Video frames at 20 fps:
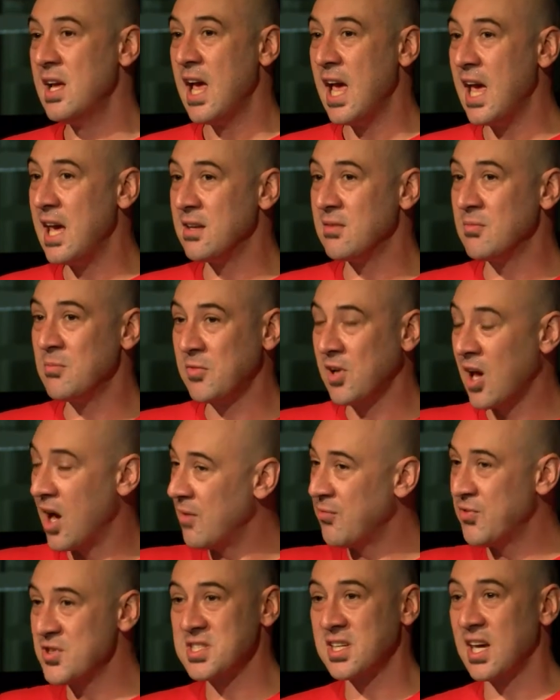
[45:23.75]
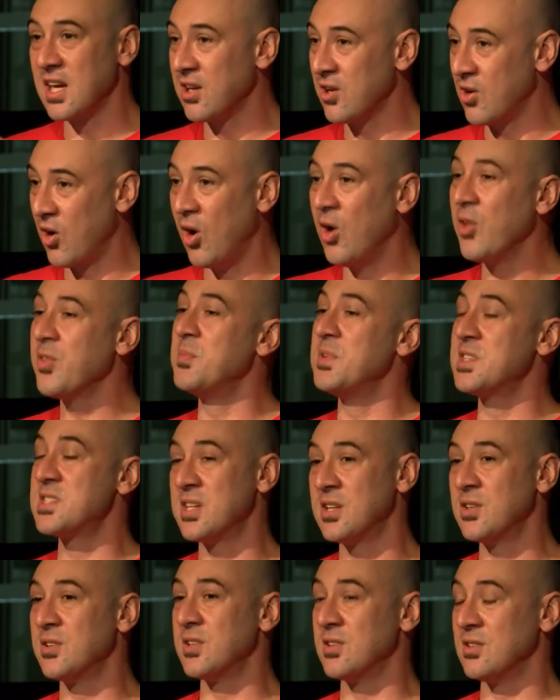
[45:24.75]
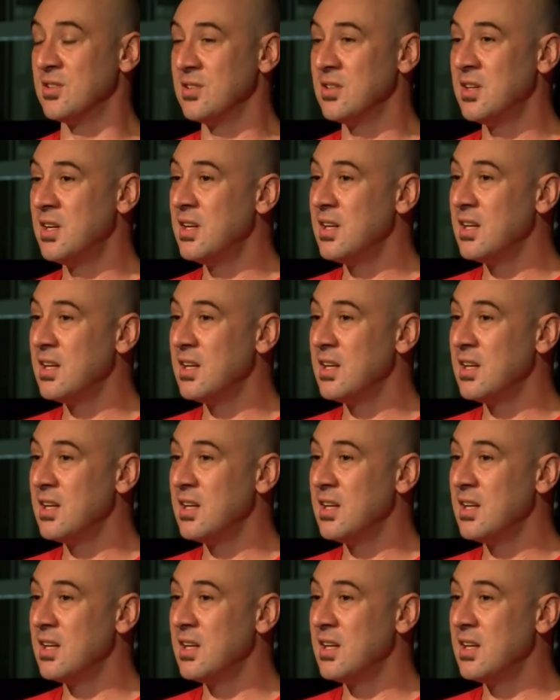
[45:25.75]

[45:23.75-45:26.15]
and confiscated all the material